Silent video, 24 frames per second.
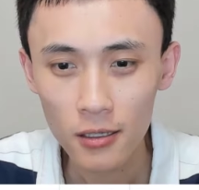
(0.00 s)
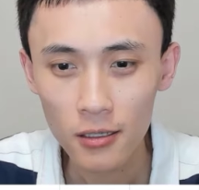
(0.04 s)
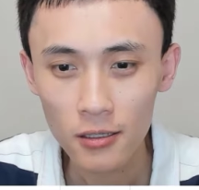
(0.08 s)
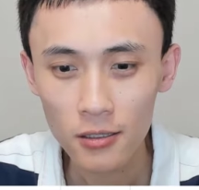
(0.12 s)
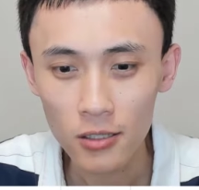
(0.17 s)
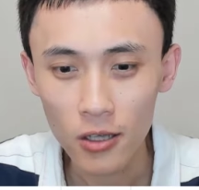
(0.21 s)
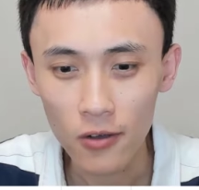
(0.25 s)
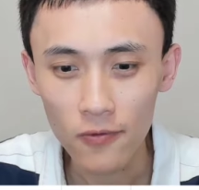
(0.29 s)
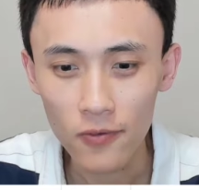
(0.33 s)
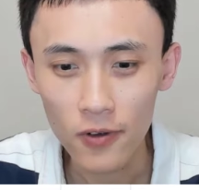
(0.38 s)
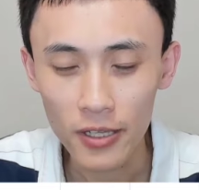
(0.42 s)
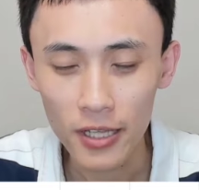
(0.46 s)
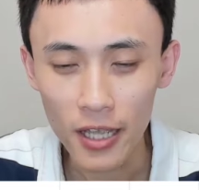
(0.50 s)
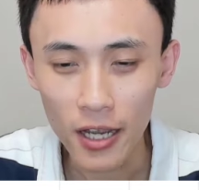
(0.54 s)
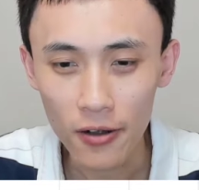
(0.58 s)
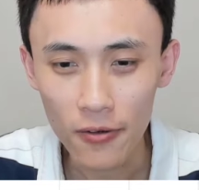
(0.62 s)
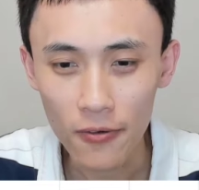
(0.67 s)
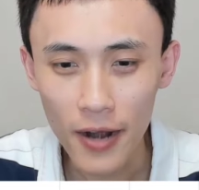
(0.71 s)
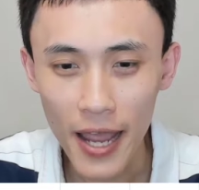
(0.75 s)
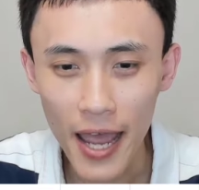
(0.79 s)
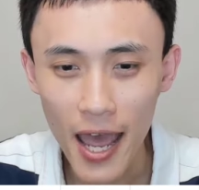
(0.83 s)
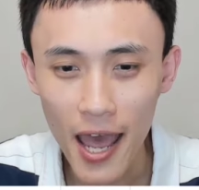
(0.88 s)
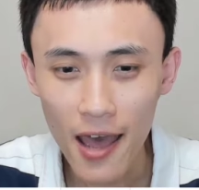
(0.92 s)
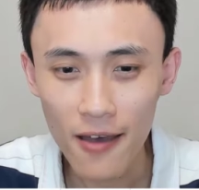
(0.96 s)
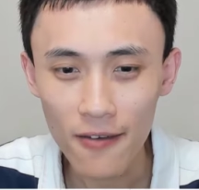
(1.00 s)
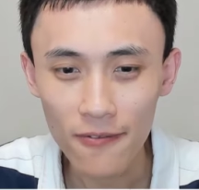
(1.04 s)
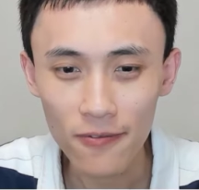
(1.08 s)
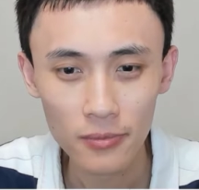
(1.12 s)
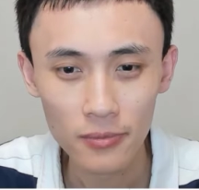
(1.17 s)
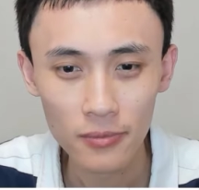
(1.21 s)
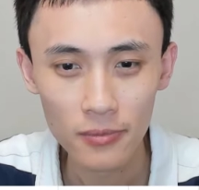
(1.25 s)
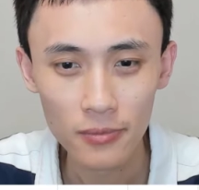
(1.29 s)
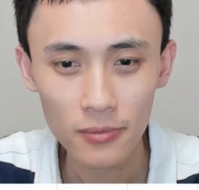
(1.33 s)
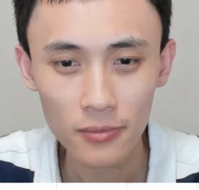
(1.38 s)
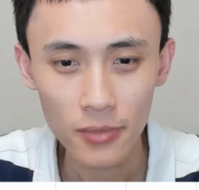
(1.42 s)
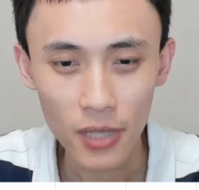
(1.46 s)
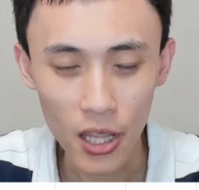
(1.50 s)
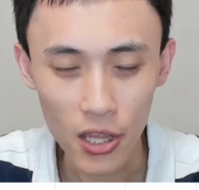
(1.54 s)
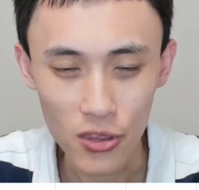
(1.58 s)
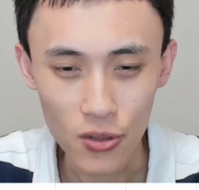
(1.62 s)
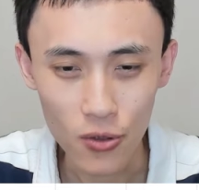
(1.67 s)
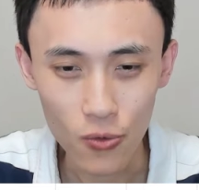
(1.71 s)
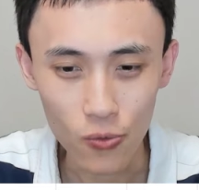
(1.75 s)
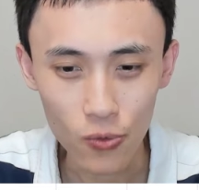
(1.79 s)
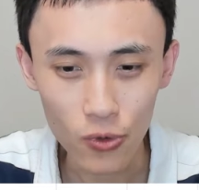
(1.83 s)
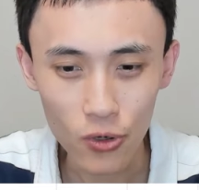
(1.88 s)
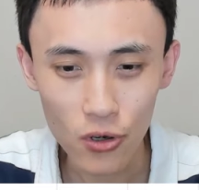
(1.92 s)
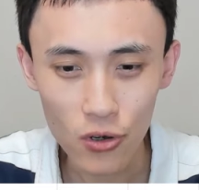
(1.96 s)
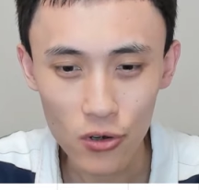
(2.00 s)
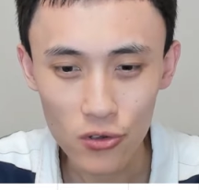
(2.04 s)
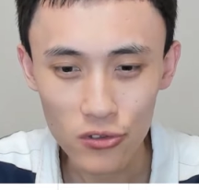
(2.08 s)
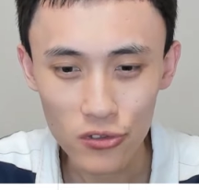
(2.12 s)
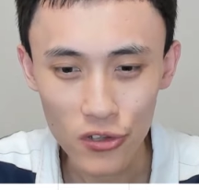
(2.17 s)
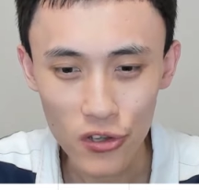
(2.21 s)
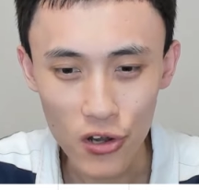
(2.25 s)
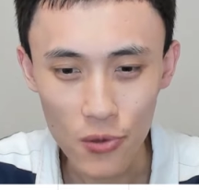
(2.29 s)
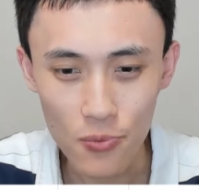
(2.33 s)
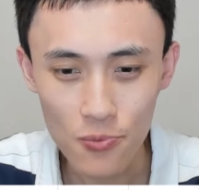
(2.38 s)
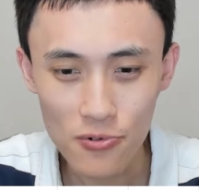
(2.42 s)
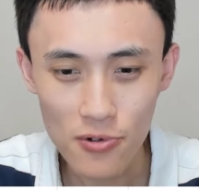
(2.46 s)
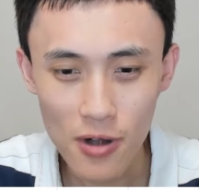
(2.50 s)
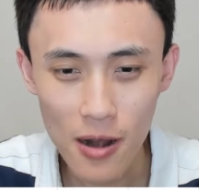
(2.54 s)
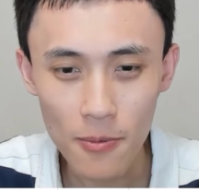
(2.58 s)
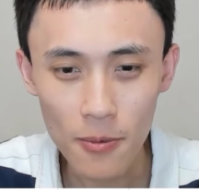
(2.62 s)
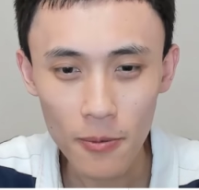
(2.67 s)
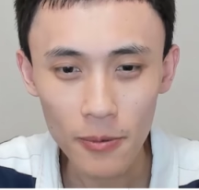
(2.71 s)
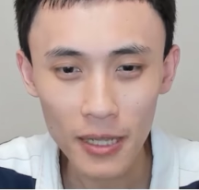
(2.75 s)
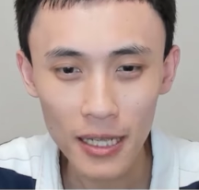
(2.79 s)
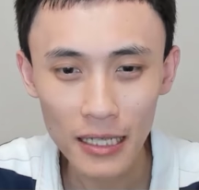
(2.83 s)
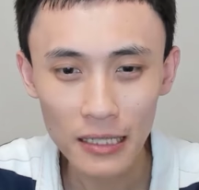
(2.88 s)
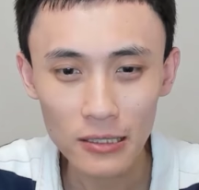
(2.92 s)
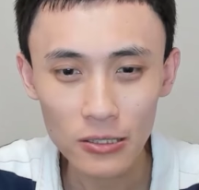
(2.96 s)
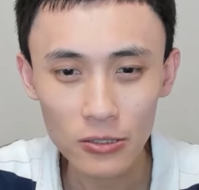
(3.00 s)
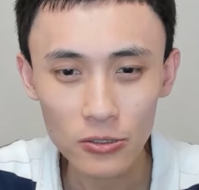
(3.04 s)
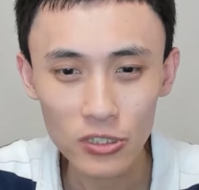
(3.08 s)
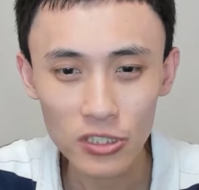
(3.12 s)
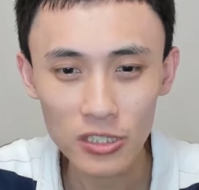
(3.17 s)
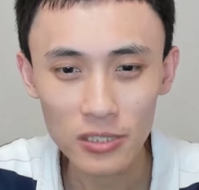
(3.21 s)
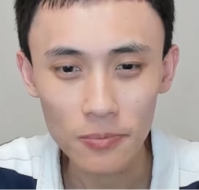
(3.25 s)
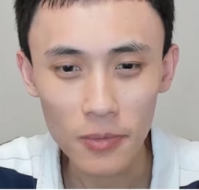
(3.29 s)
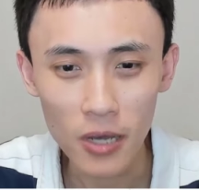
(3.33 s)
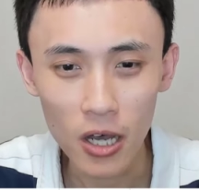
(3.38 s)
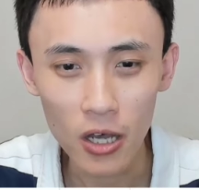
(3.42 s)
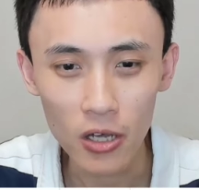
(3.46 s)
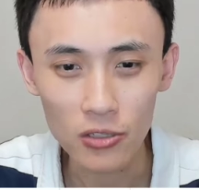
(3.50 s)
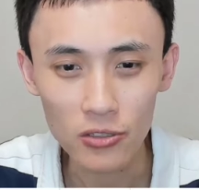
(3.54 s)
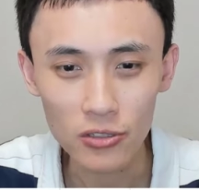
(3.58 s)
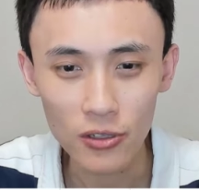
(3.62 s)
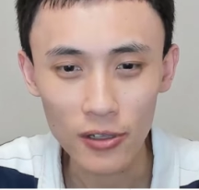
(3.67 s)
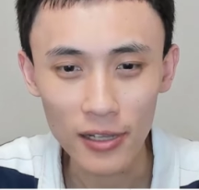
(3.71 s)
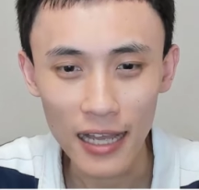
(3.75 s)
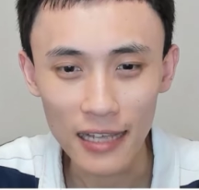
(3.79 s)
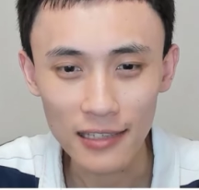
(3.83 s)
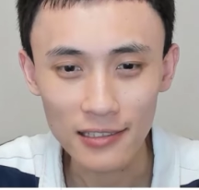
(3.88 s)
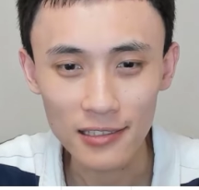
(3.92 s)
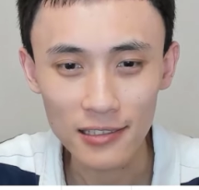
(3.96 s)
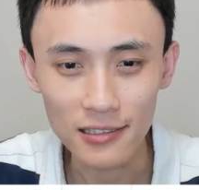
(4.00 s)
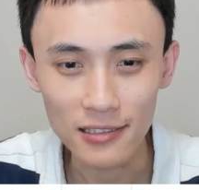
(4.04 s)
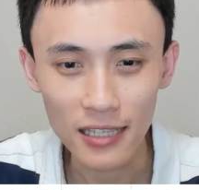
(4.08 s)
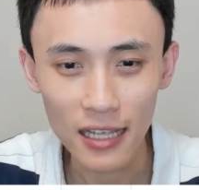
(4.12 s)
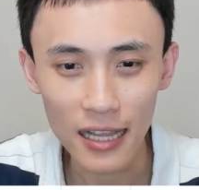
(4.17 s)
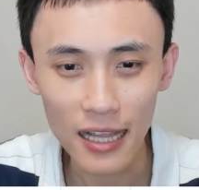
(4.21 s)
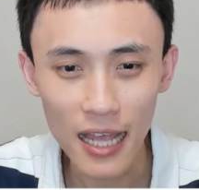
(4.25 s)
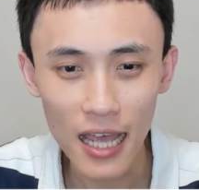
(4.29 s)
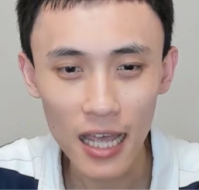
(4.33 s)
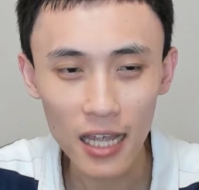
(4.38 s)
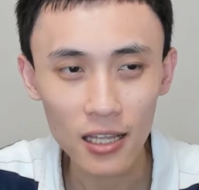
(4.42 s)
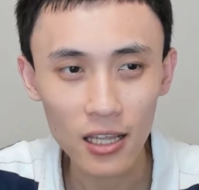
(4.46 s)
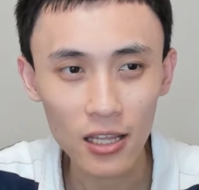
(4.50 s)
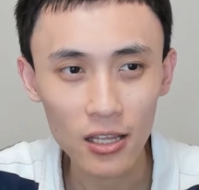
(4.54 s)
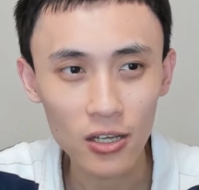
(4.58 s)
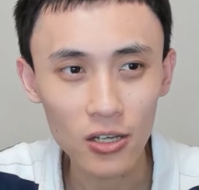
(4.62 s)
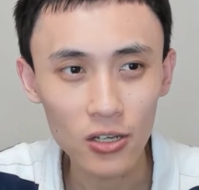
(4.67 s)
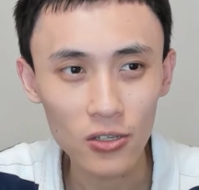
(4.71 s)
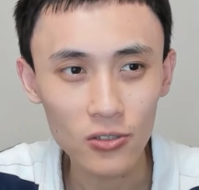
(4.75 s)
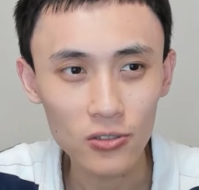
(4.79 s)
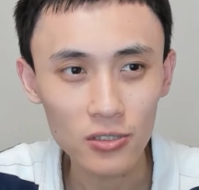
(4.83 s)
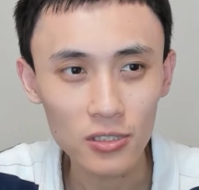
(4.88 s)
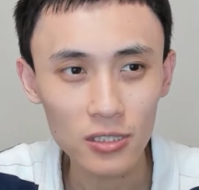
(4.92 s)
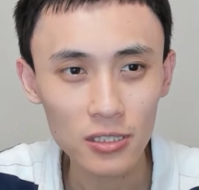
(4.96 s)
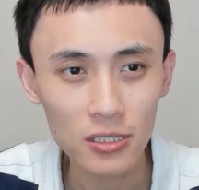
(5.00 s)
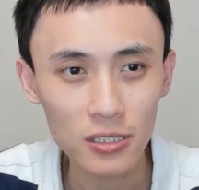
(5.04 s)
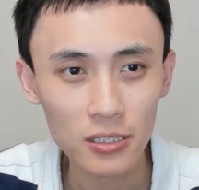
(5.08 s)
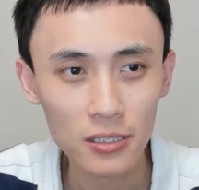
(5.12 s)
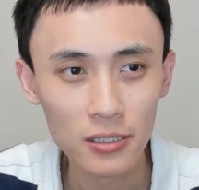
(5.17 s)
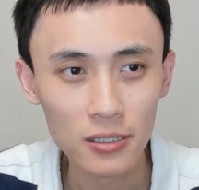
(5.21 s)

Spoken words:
So for the graph, in the words, they're probably too small. So let's select those